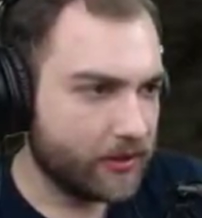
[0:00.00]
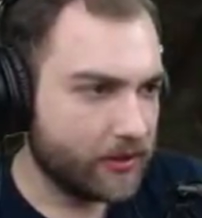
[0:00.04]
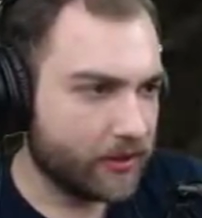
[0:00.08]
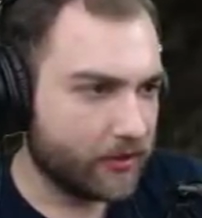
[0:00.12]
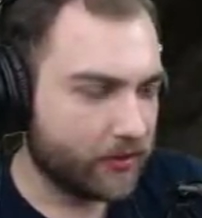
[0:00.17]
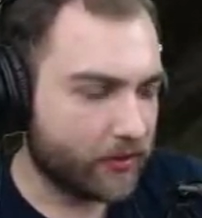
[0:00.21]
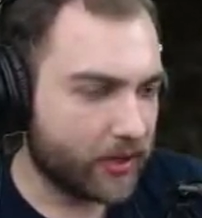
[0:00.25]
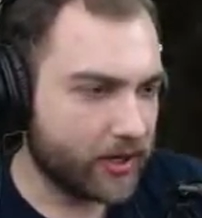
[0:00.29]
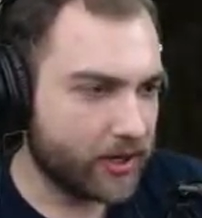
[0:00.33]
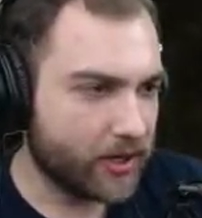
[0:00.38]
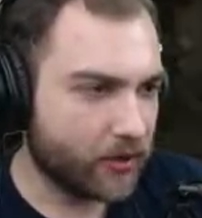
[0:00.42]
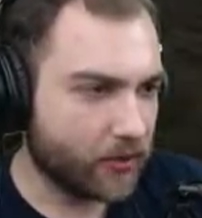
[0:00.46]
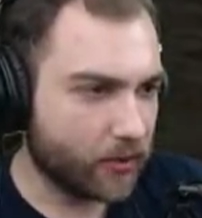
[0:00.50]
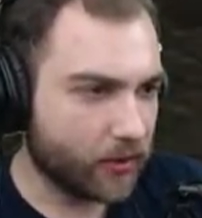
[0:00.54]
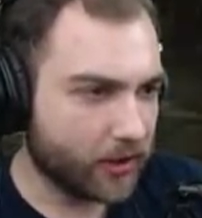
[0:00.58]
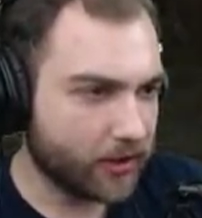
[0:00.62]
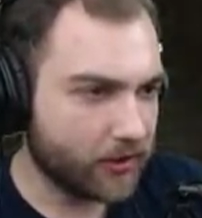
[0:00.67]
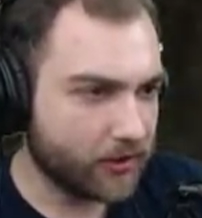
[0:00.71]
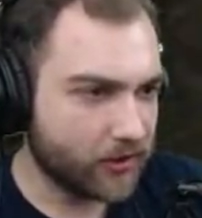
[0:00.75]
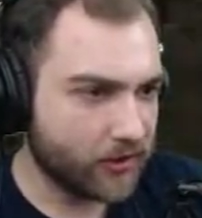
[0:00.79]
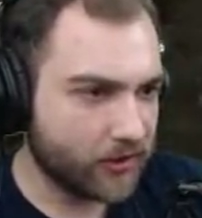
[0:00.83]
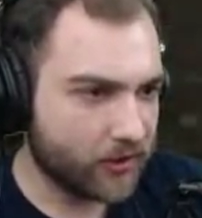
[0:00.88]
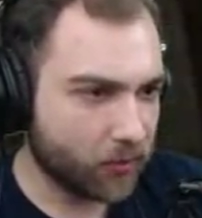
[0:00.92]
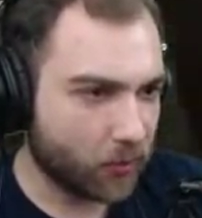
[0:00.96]
Right here, we're going
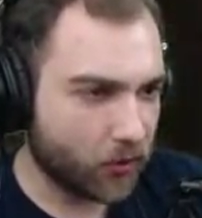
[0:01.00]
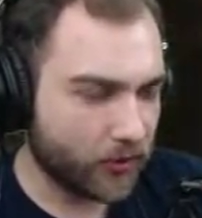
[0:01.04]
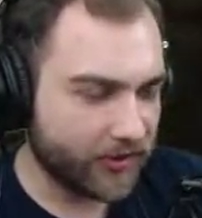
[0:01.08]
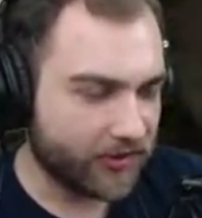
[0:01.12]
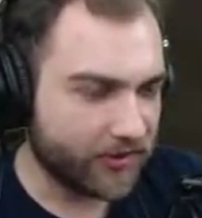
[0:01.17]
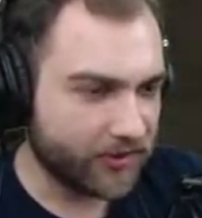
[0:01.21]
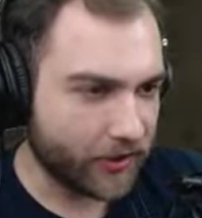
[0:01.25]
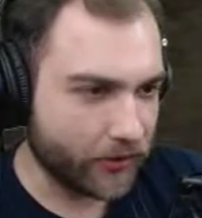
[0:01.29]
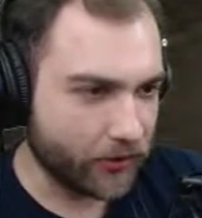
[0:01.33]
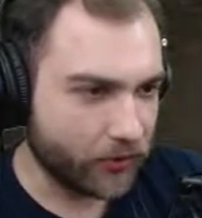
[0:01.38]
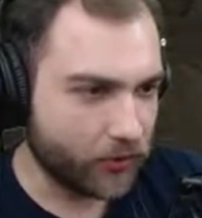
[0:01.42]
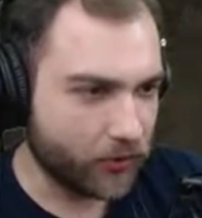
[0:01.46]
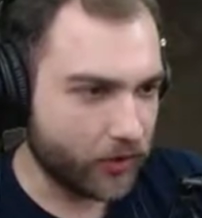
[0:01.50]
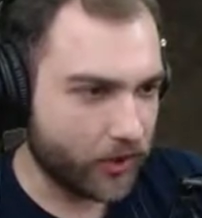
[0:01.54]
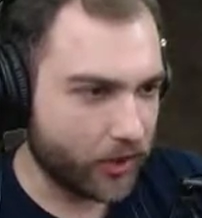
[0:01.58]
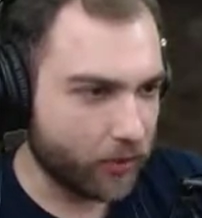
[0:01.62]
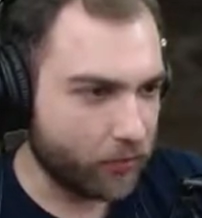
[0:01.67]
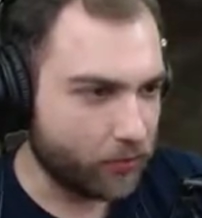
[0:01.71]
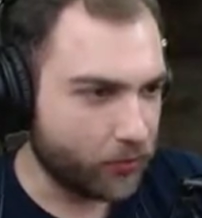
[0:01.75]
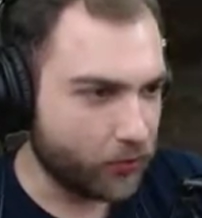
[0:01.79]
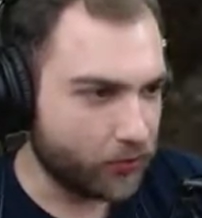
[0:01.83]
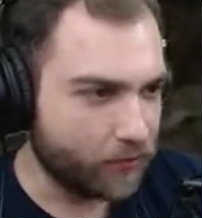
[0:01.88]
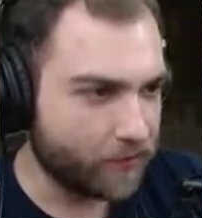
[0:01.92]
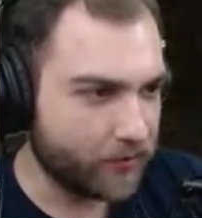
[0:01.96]
to do some more subtle
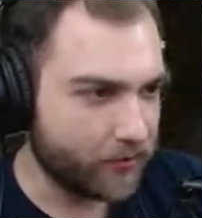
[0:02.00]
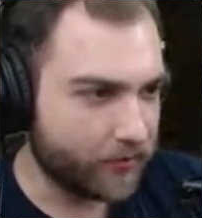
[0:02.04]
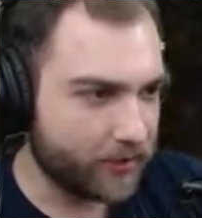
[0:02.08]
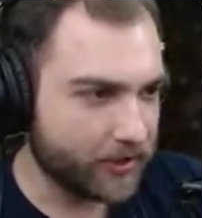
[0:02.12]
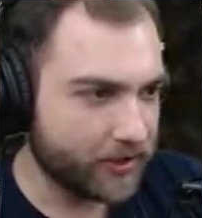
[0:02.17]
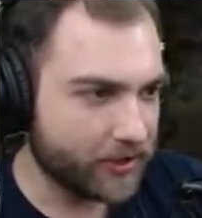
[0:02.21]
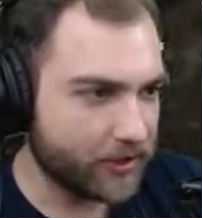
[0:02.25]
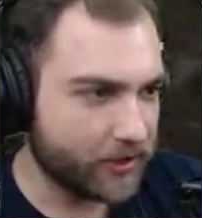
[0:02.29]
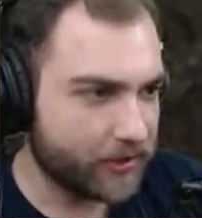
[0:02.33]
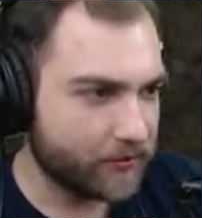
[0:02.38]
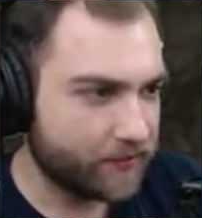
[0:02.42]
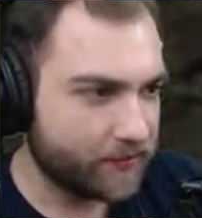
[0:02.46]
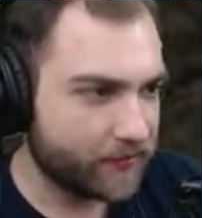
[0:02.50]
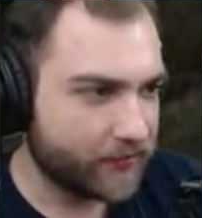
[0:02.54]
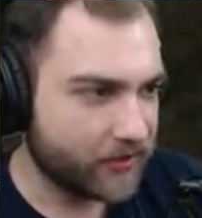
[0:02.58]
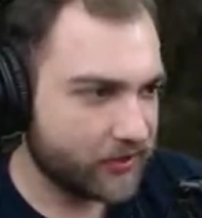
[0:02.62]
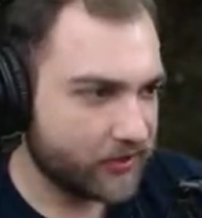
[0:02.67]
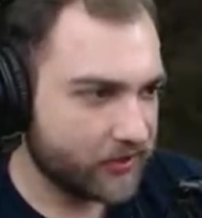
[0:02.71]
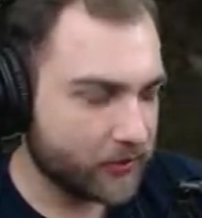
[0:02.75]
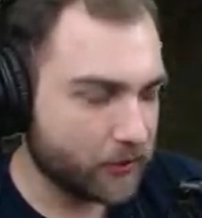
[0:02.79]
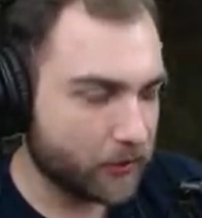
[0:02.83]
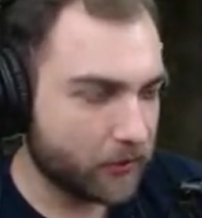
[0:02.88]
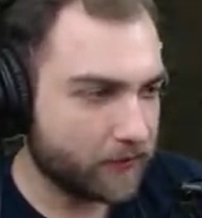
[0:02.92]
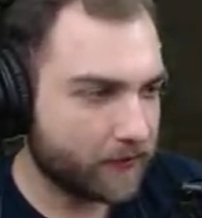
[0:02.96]
movement right here.
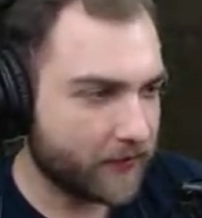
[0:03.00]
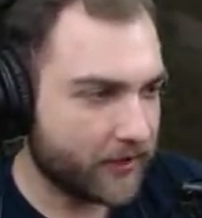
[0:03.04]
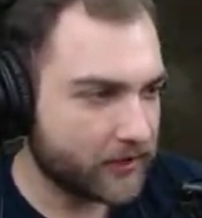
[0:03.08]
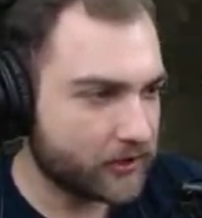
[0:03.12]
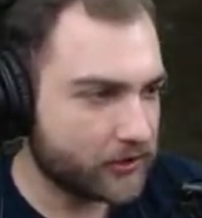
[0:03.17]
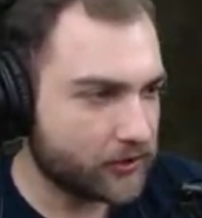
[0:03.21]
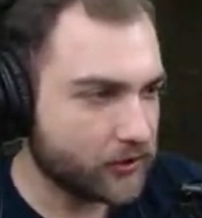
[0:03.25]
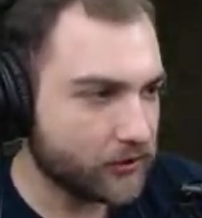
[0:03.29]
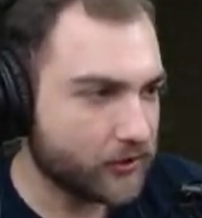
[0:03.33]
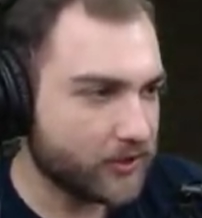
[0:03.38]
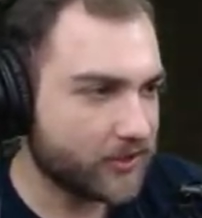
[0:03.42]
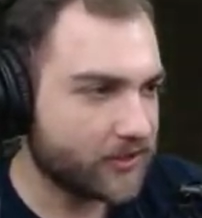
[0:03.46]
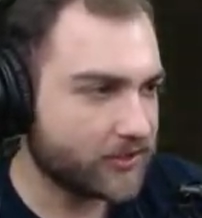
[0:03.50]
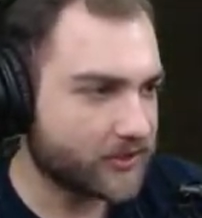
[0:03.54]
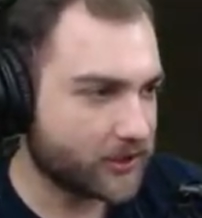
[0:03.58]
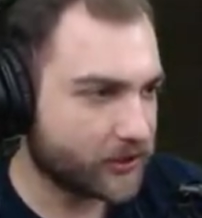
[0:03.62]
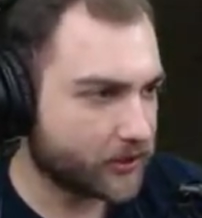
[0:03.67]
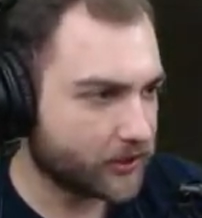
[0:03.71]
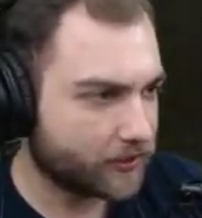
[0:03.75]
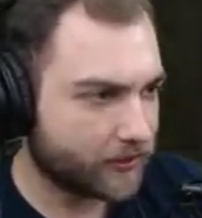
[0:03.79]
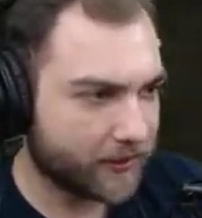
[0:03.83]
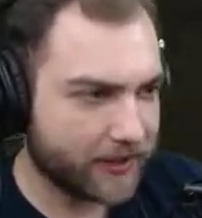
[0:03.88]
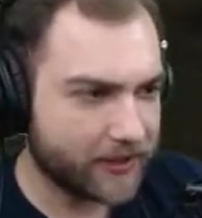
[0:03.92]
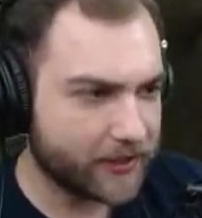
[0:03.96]
So if I do this
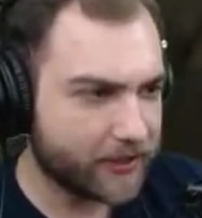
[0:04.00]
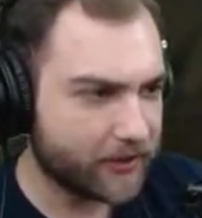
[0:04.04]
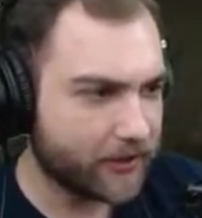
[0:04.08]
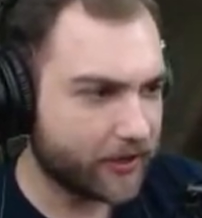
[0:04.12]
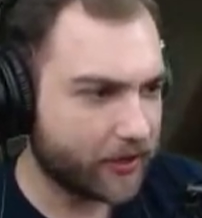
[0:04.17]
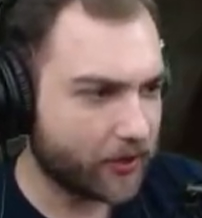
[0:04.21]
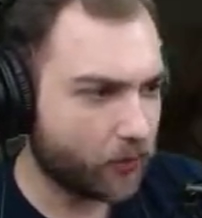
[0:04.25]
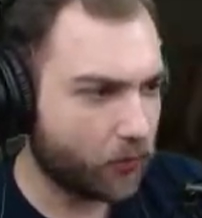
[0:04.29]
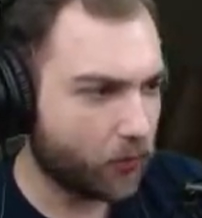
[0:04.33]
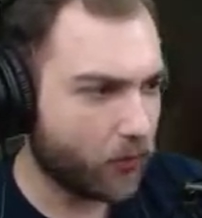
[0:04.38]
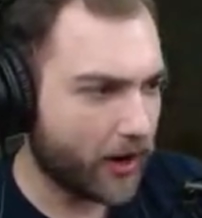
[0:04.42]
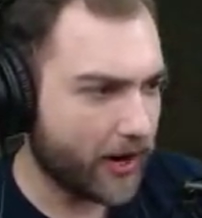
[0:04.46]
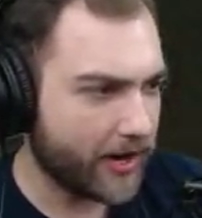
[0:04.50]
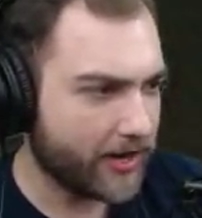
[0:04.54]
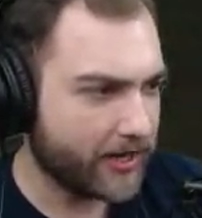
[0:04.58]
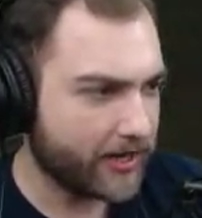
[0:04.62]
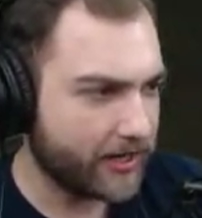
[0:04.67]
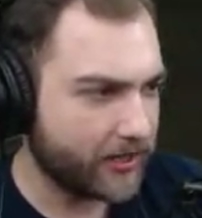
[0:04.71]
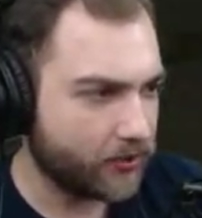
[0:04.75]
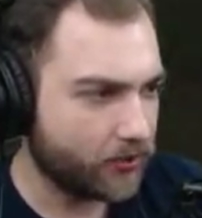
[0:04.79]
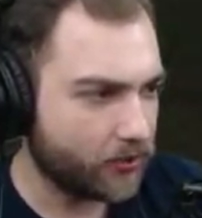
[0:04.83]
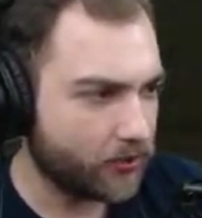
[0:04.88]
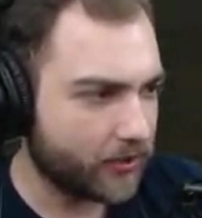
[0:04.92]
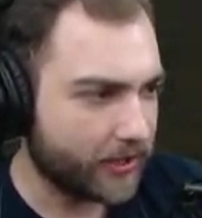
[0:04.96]
turn right here at a wide
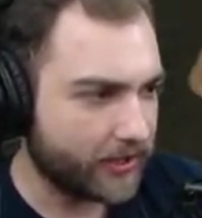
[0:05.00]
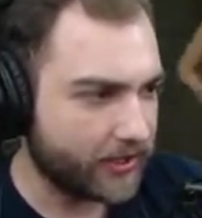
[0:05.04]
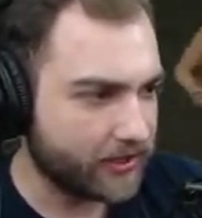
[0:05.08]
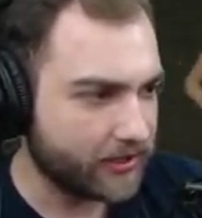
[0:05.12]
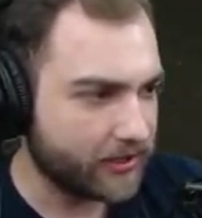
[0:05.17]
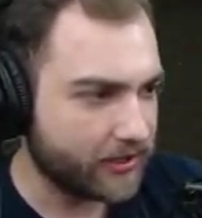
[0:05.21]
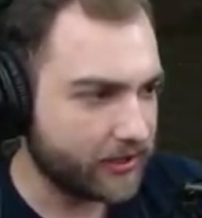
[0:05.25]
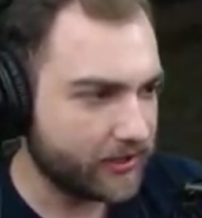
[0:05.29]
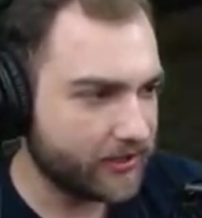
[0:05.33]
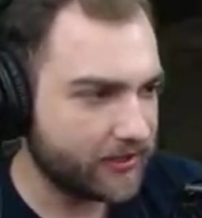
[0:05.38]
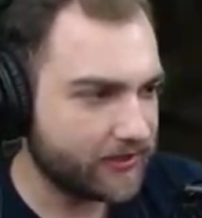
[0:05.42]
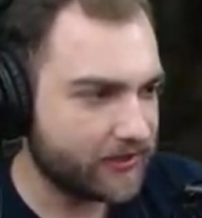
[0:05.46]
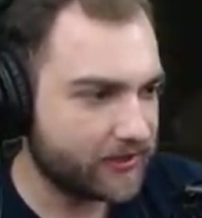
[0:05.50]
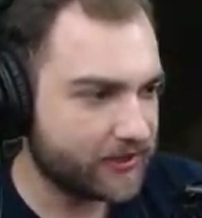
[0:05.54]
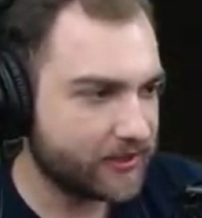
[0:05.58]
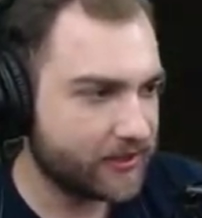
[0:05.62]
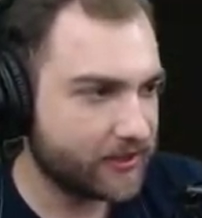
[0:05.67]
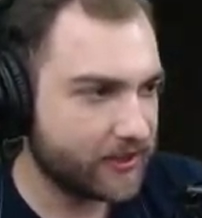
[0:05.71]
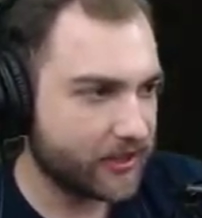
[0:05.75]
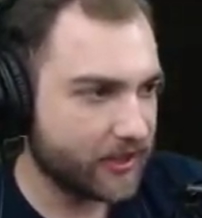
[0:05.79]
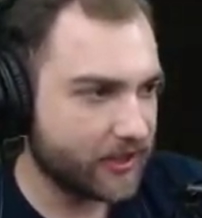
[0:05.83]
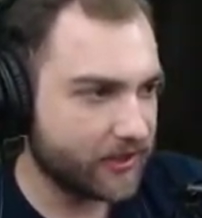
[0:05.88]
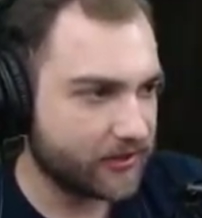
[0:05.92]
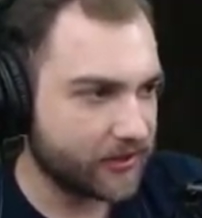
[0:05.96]
angle like this,
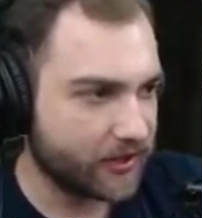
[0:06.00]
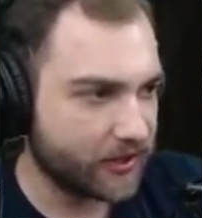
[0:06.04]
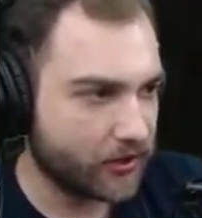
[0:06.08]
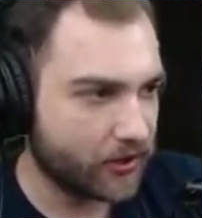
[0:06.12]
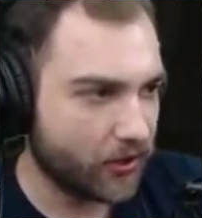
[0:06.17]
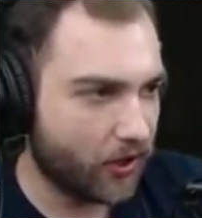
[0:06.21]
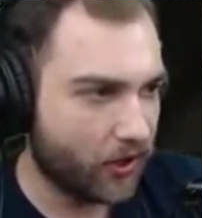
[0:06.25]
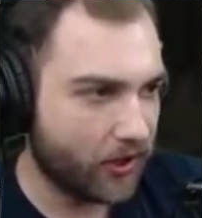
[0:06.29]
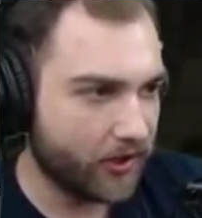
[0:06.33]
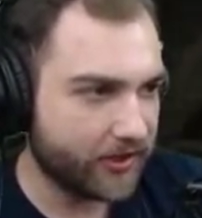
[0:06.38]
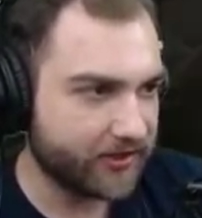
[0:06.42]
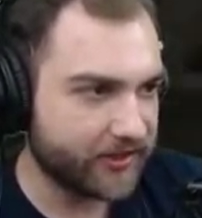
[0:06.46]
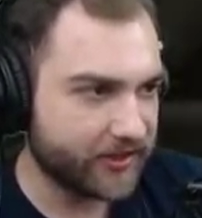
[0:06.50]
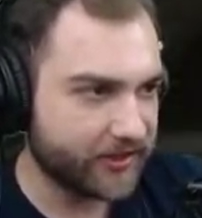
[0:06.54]
it's going to cause this